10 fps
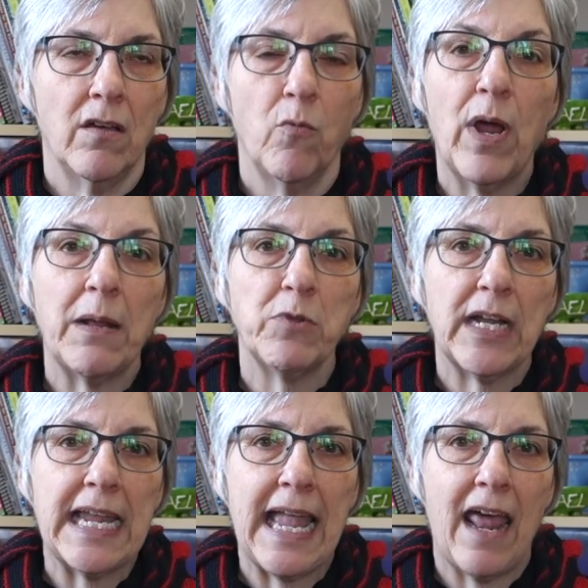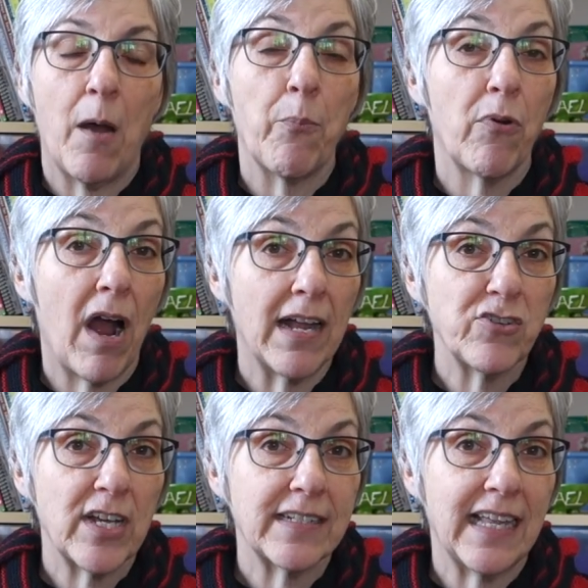when I'm looking at a
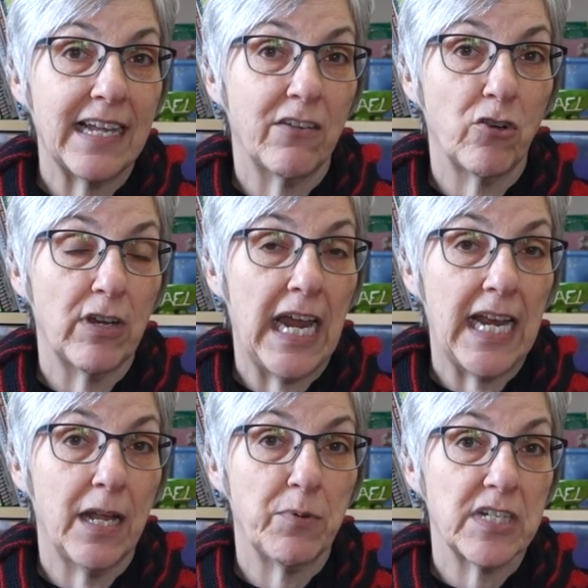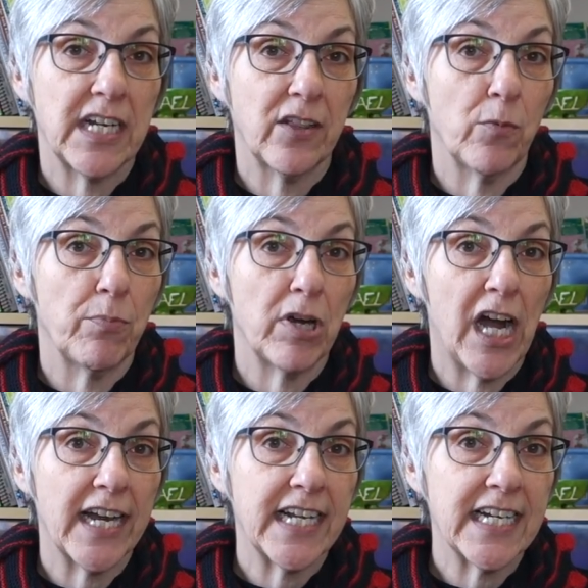project, like creating a particular
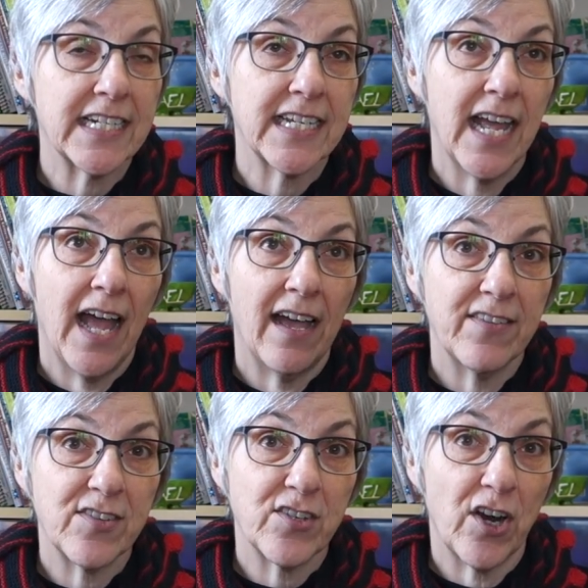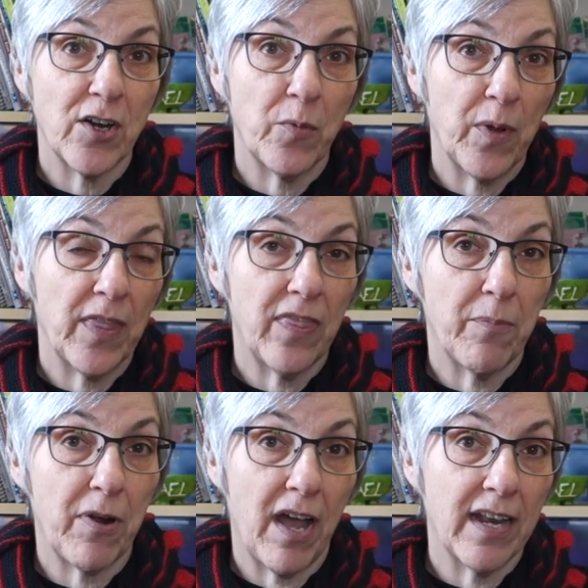product, I start with
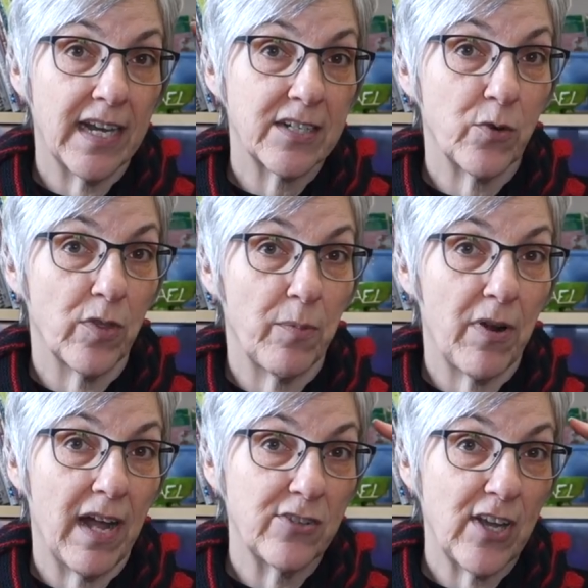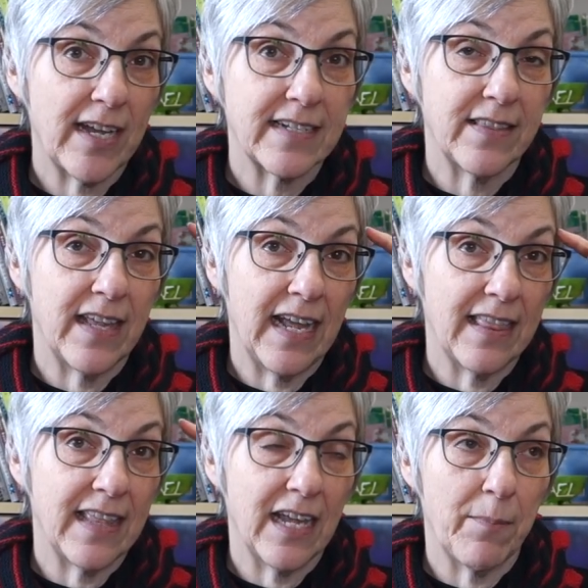the product or the project, and then I
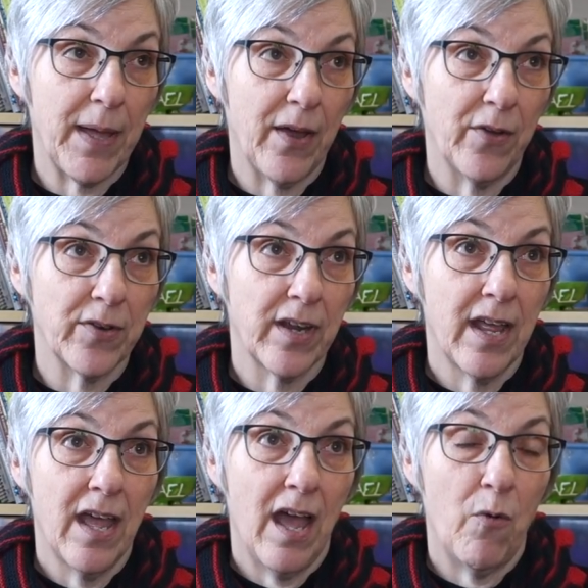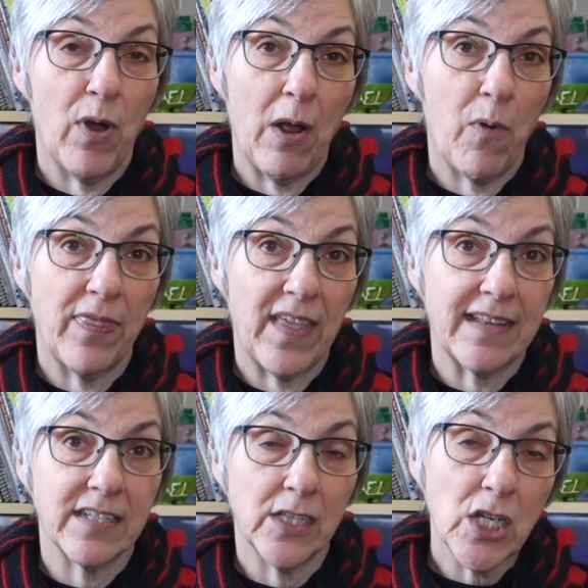think about what I want
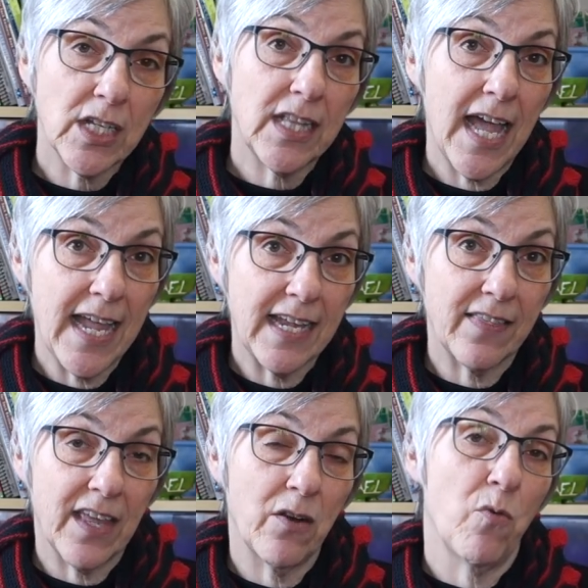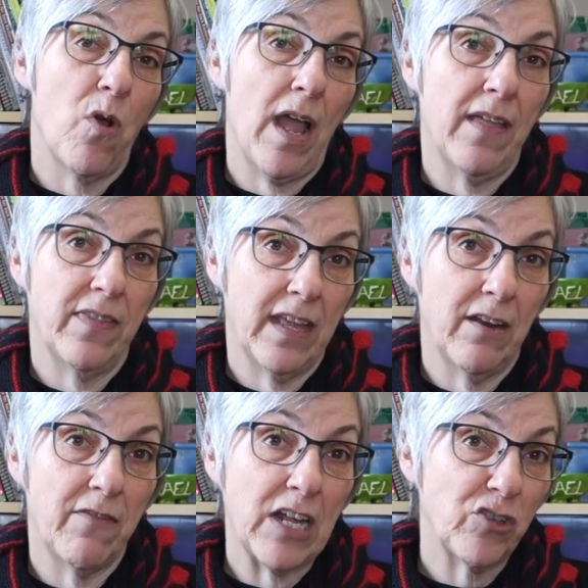that to look like, and then
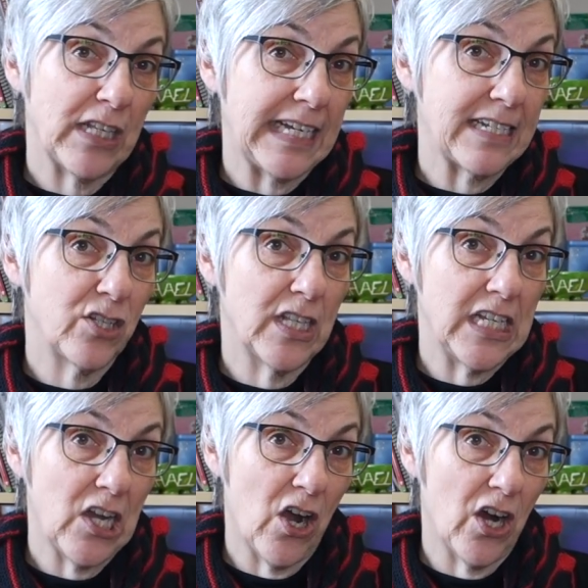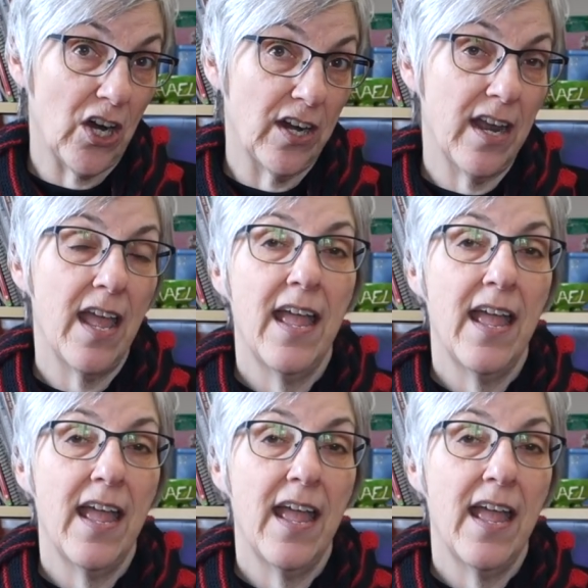eventually get to the yarn.